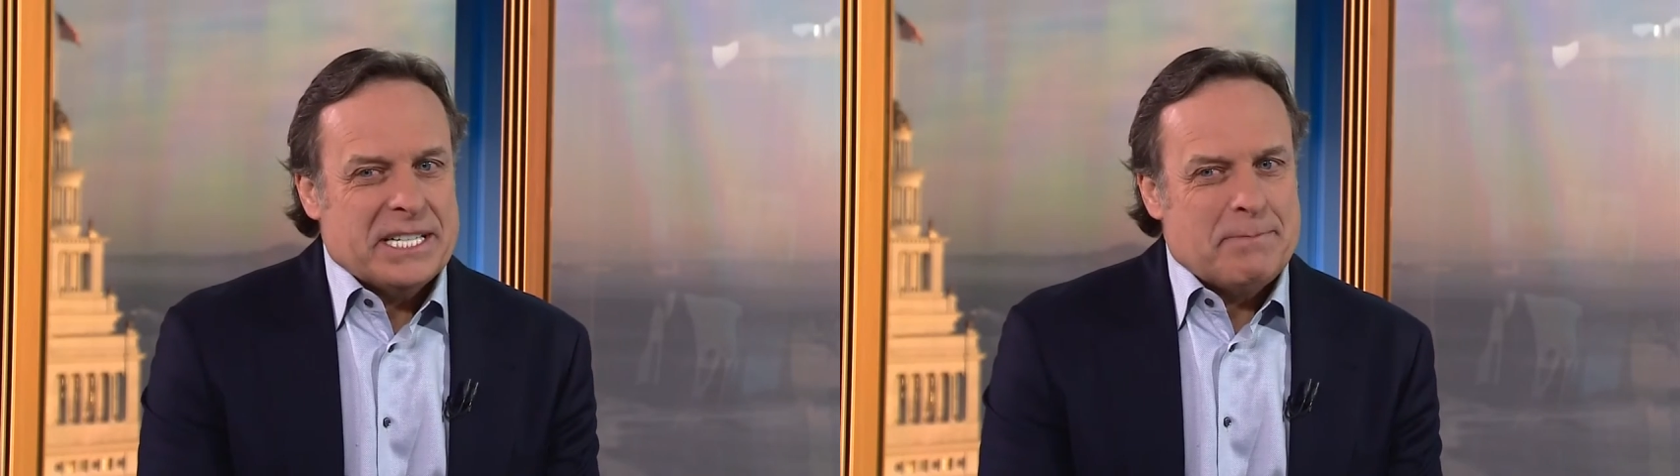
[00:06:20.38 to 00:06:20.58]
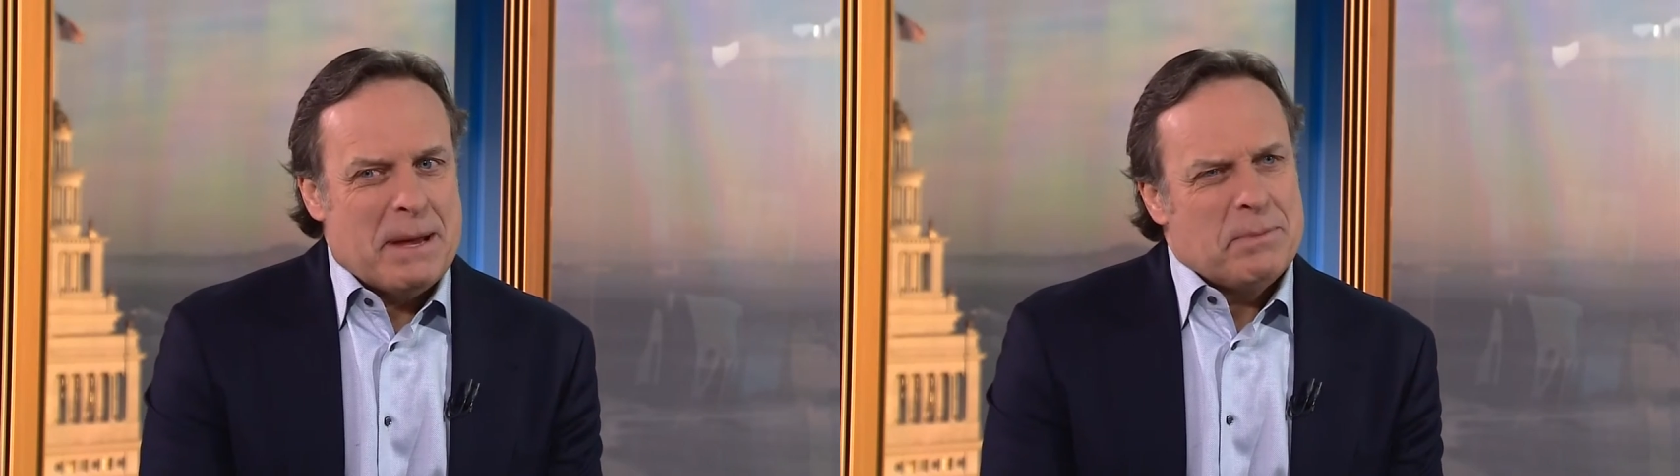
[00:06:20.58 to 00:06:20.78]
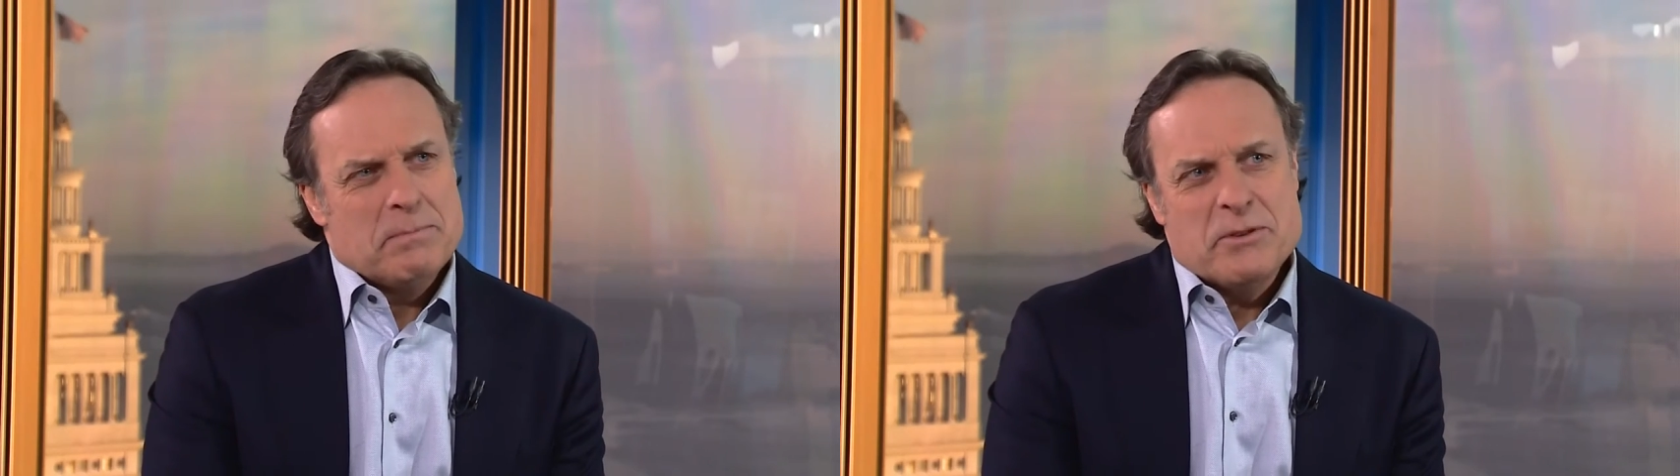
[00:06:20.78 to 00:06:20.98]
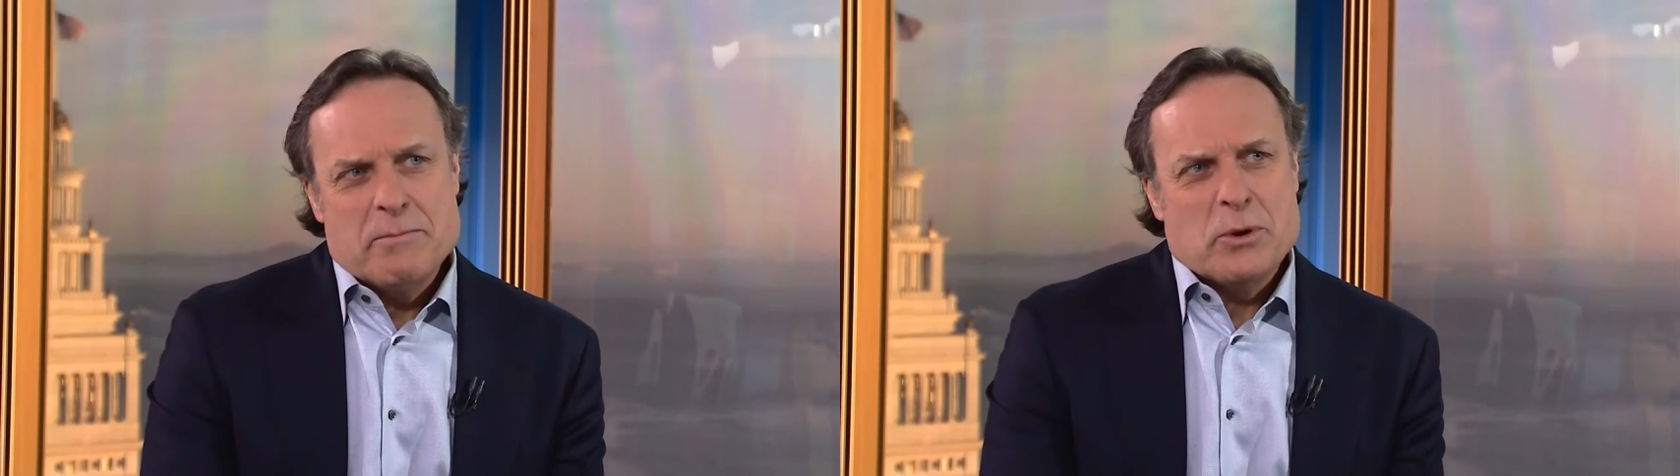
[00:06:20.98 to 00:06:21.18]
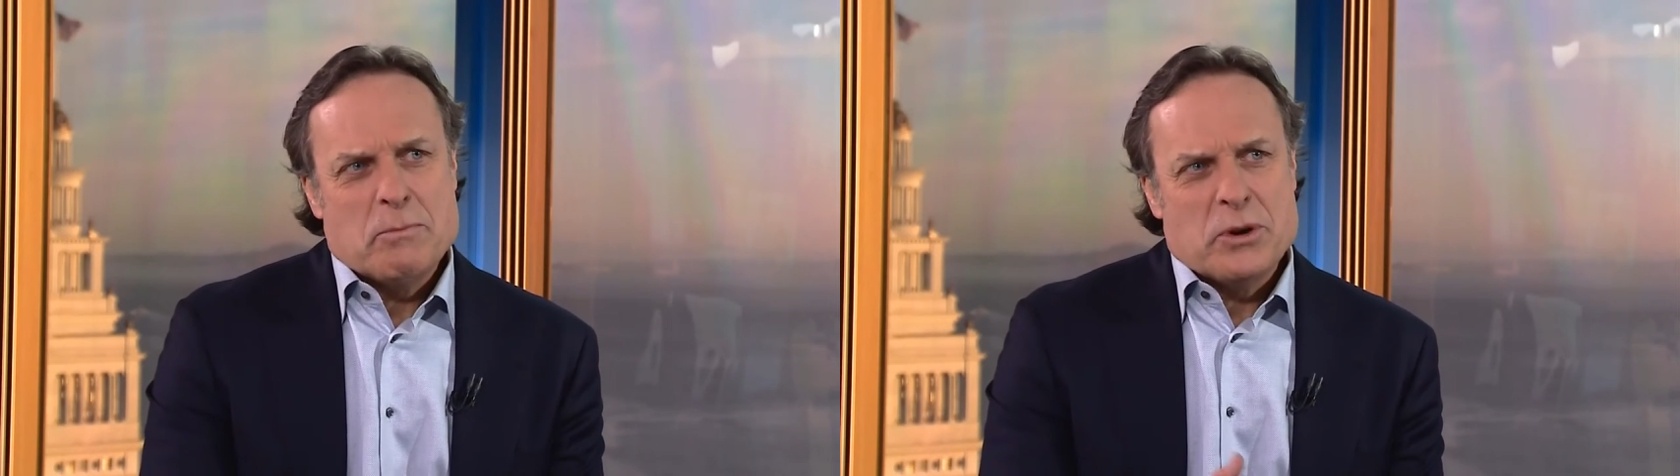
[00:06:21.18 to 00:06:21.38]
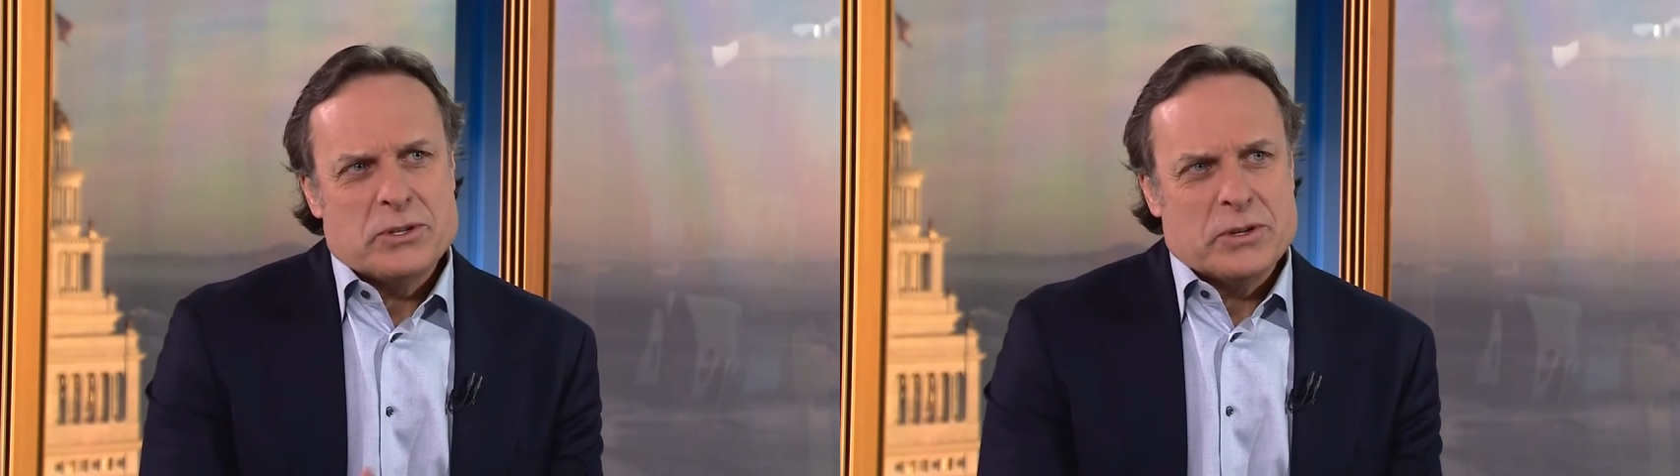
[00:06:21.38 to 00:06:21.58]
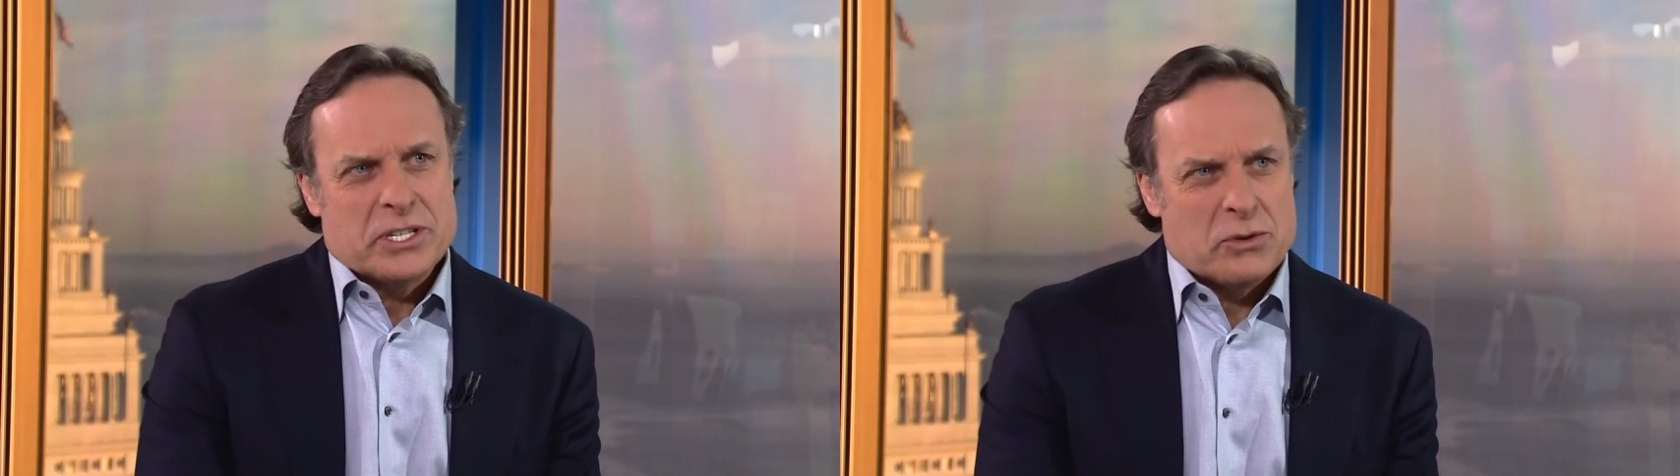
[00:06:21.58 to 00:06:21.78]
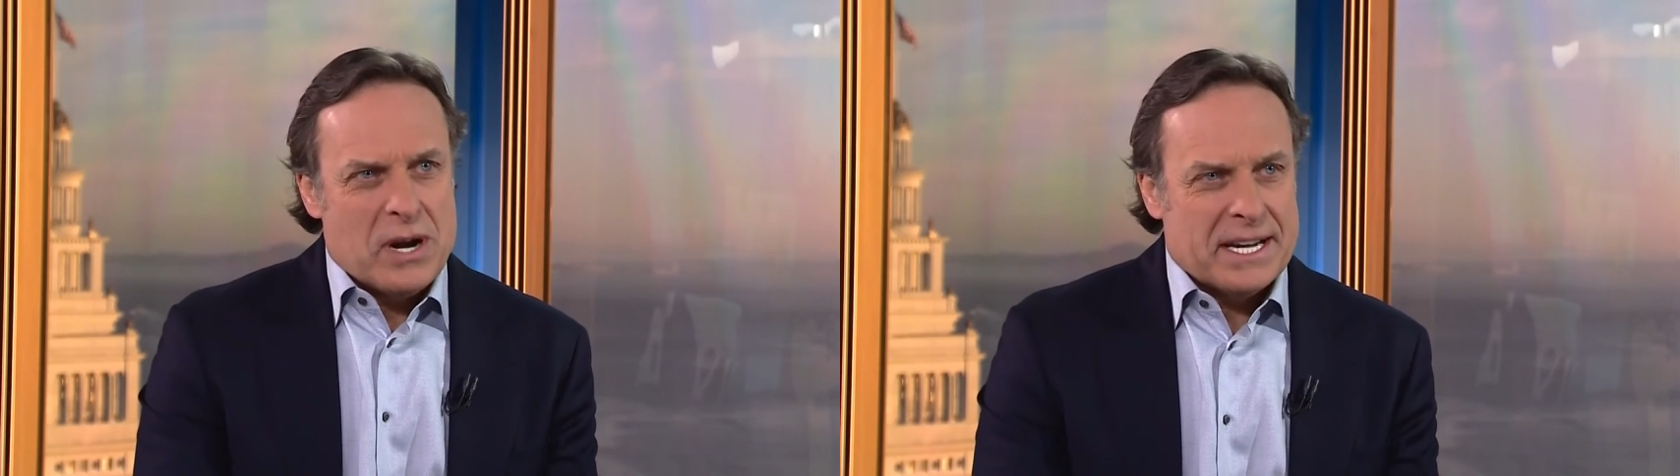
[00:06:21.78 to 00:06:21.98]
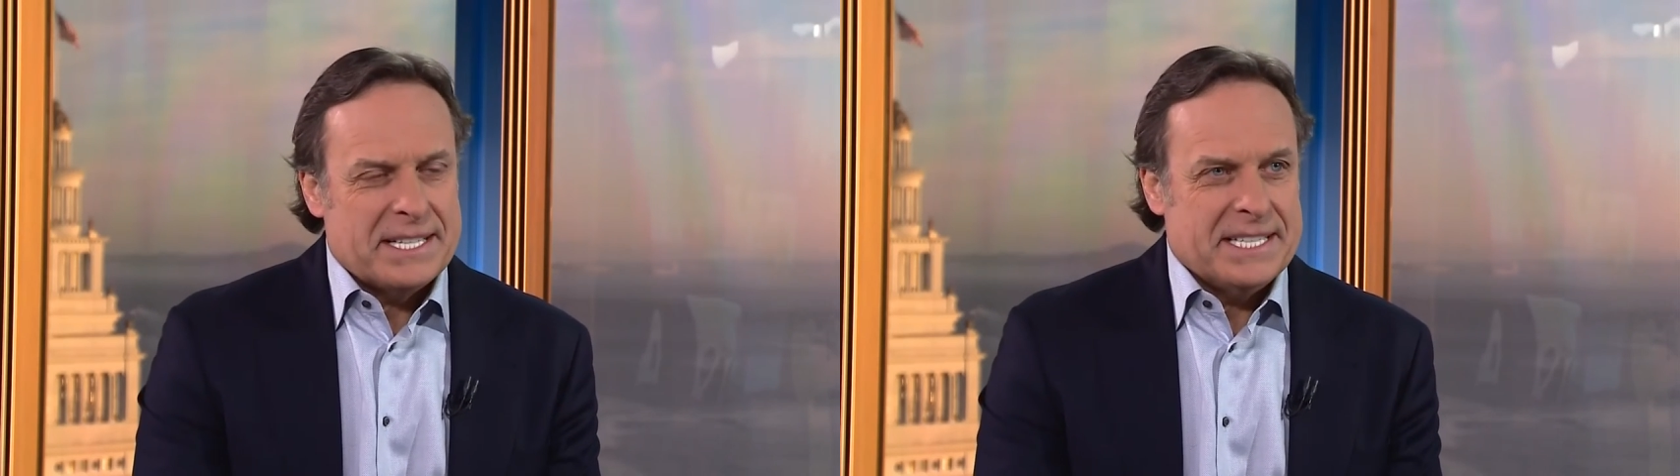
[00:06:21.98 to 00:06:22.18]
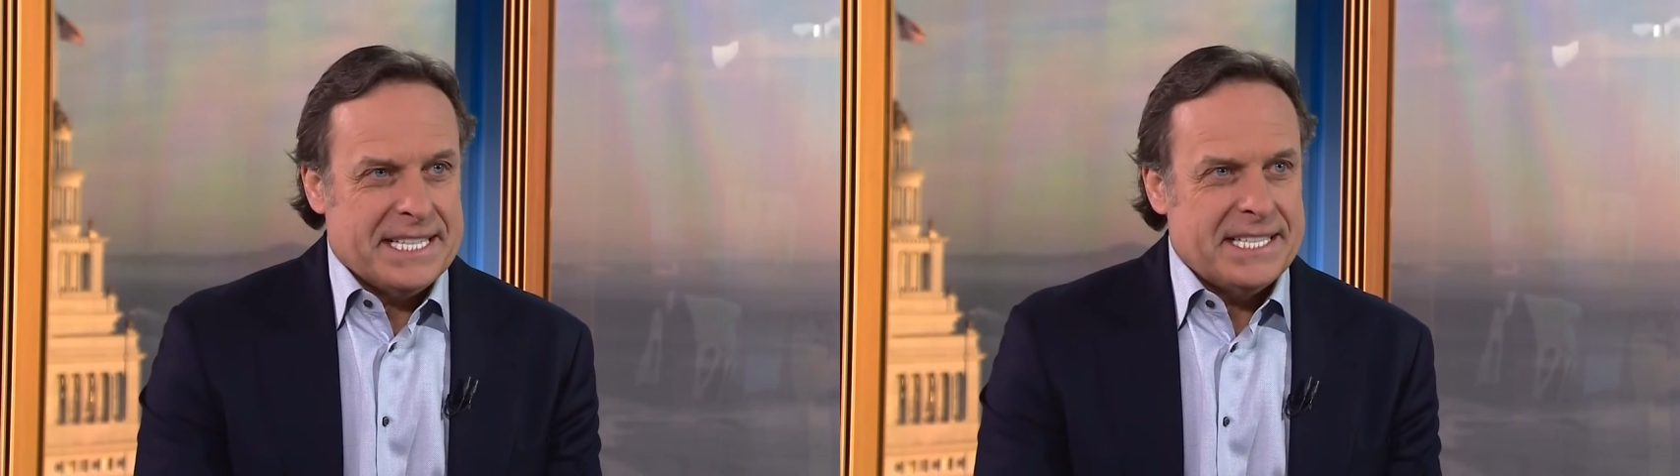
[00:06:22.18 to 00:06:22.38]
as people move more and more towards chronic
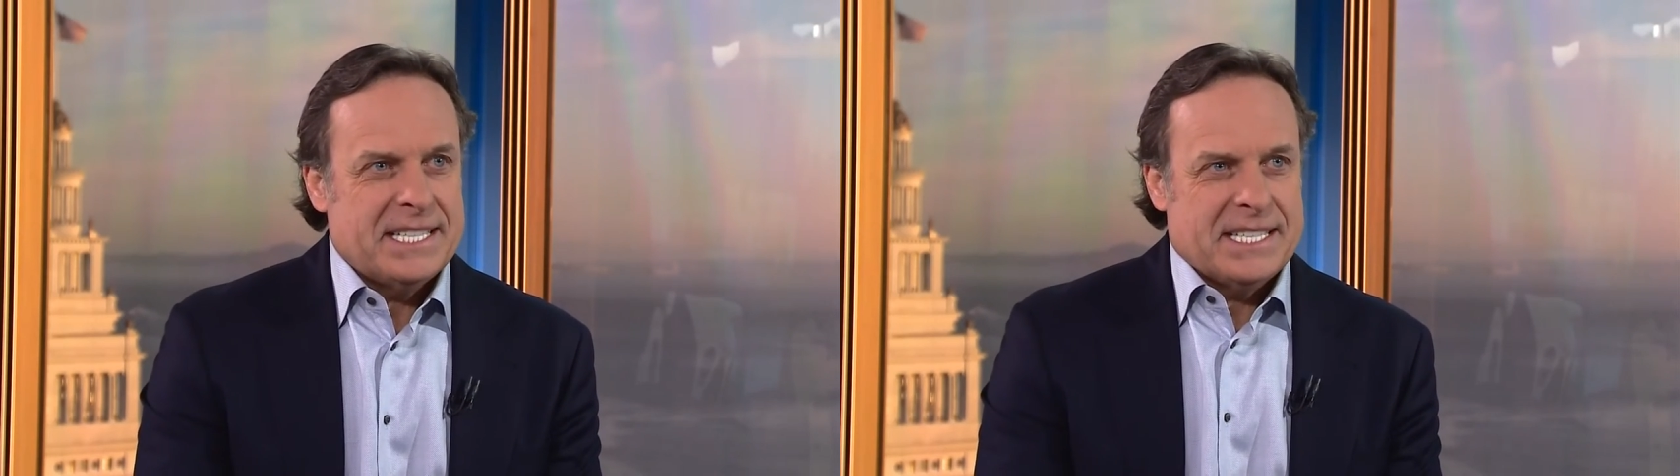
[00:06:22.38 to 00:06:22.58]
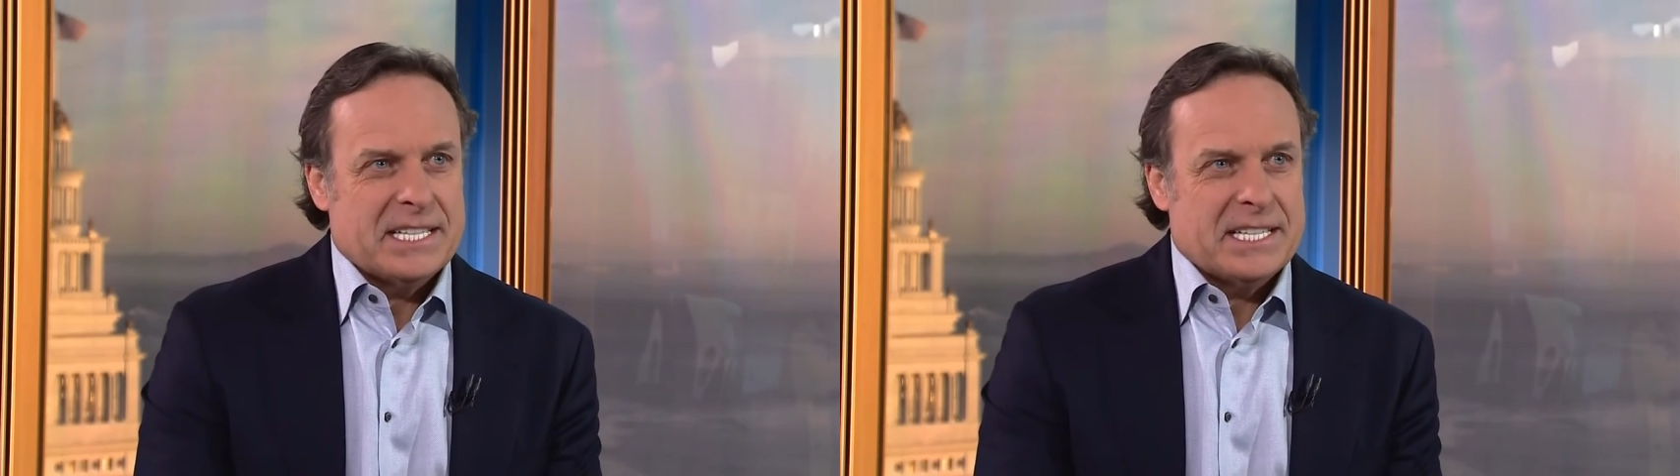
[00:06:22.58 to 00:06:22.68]
diseases,